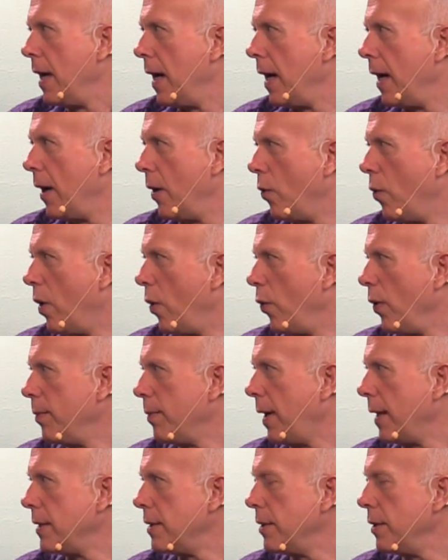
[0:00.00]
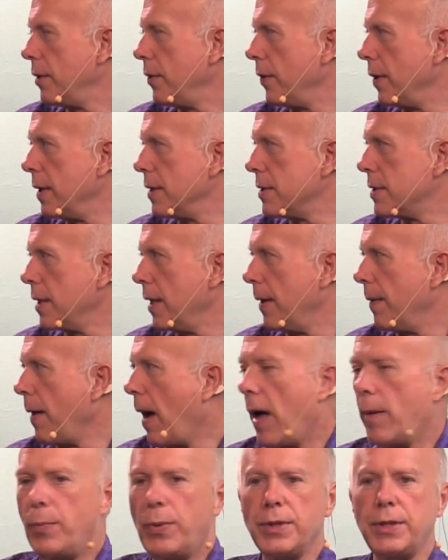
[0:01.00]
Uh, what we may do is uh,
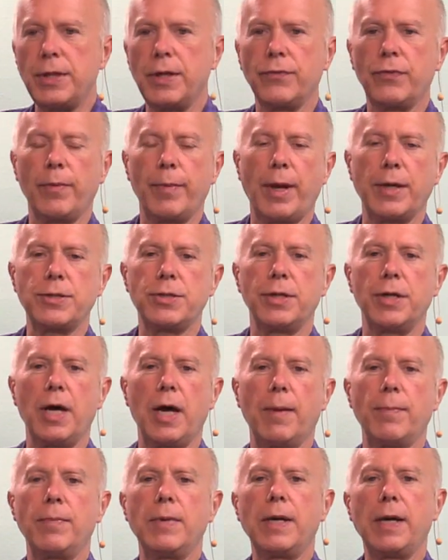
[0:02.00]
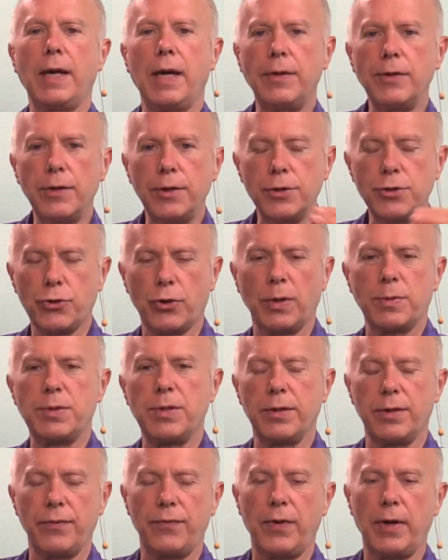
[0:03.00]
I'll put the information up in the
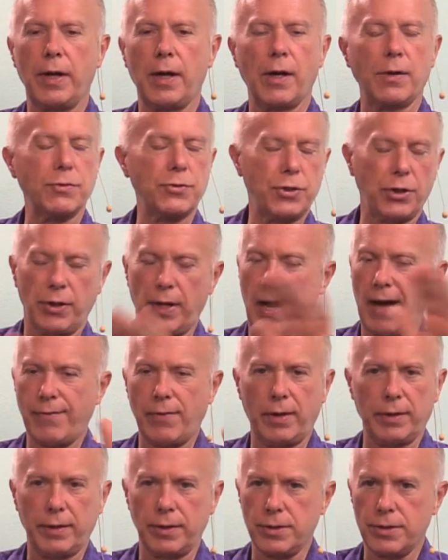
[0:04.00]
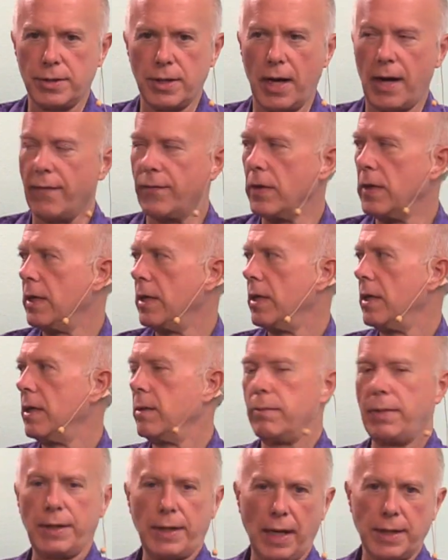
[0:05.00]
description of the video, so you'll have all this stuff.
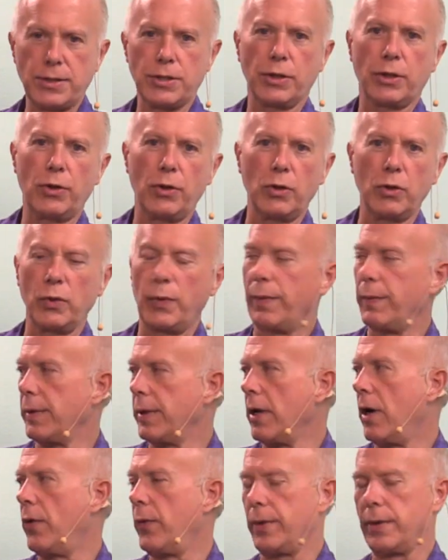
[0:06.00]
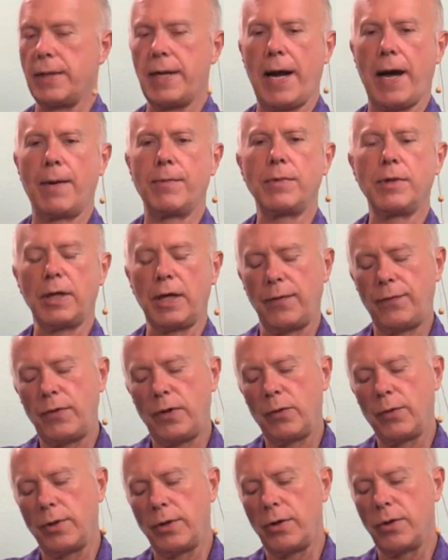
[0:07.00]
But that's the cooler we would go with. Now, if
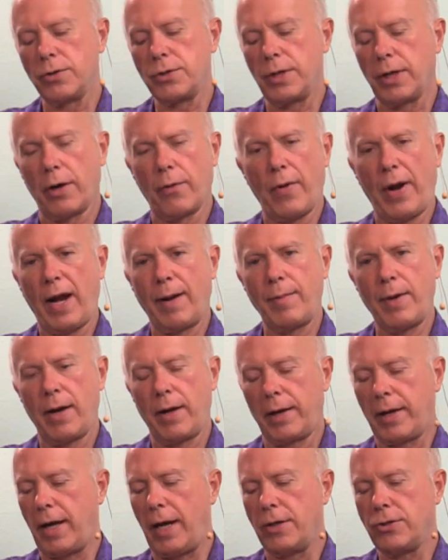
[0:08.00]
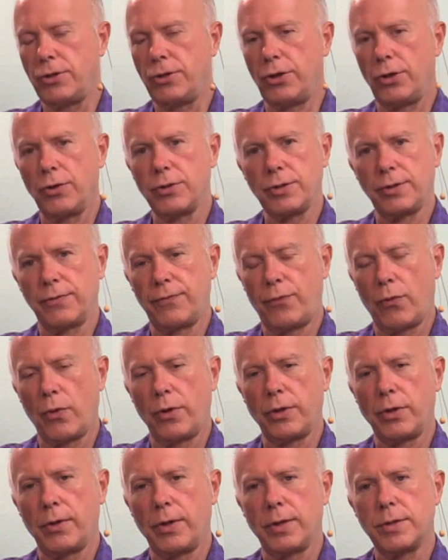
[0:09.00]
you were using a rack mount case and you're using four
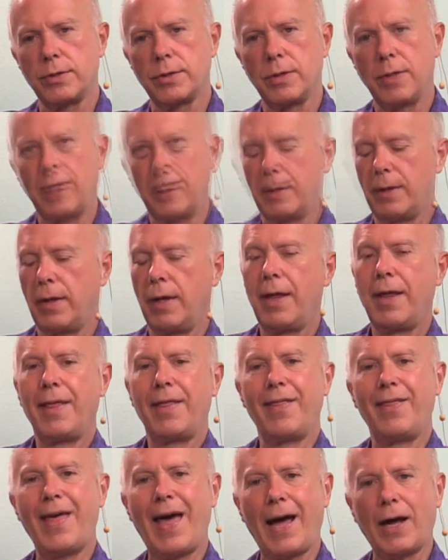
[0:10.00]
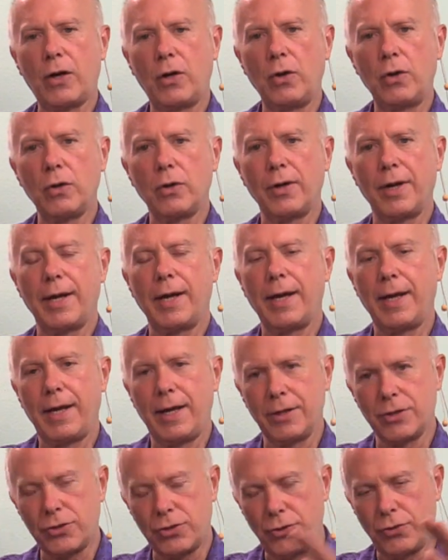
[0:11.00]
units, that cooler
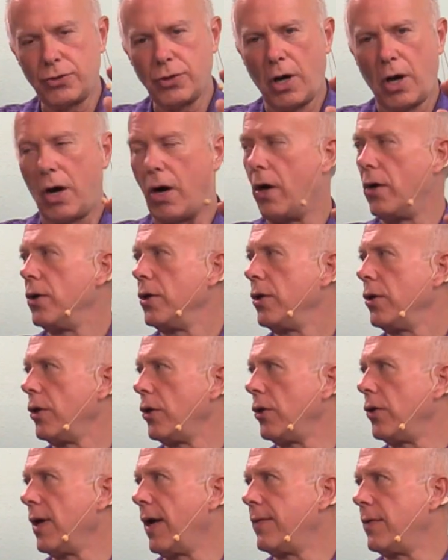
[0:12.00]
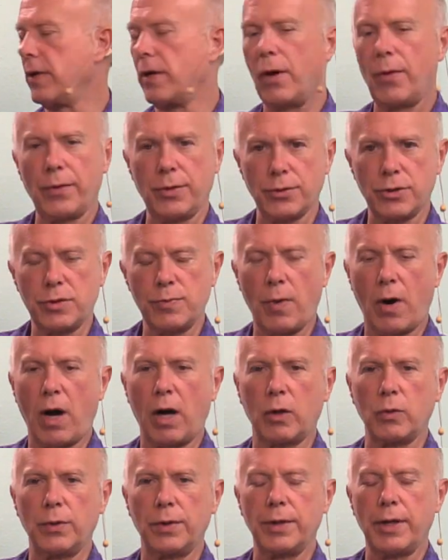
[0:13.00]
is too tall. You'd have to go with a
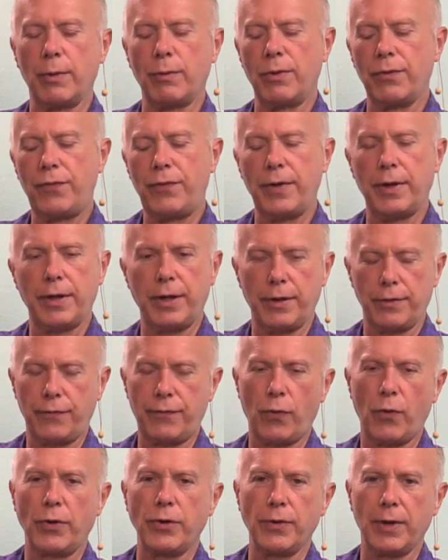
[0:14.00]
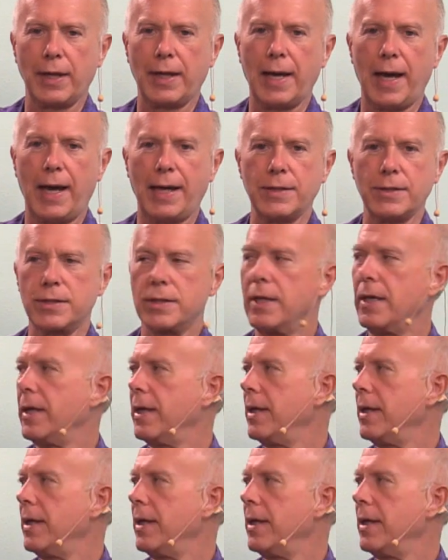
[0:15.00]
smaller one that will fit in a four-unit case.